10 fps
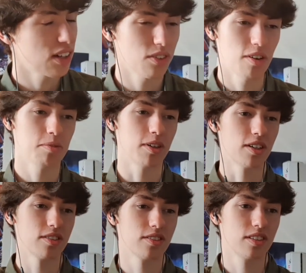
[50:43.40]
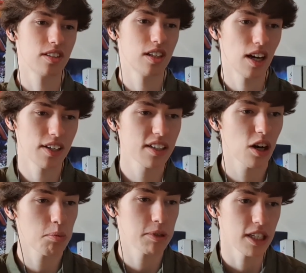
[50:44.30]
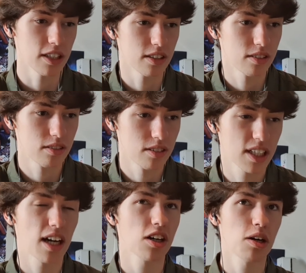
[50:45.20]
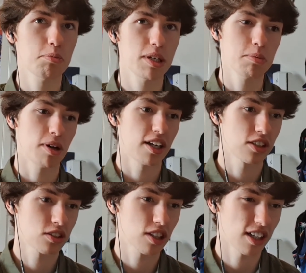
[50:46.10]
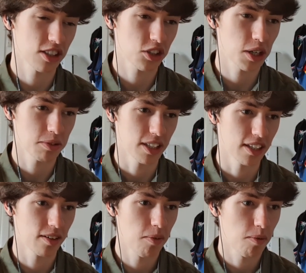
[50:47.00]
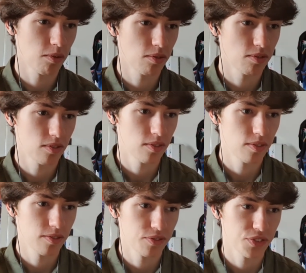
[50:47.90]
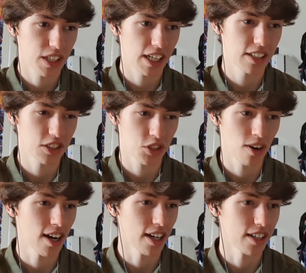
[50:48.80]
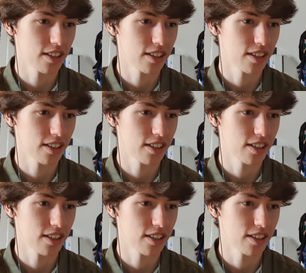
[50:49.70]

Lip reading: remember. I think I got a B. Yeah, I got a B, but I scraped it. Like, I didn't try.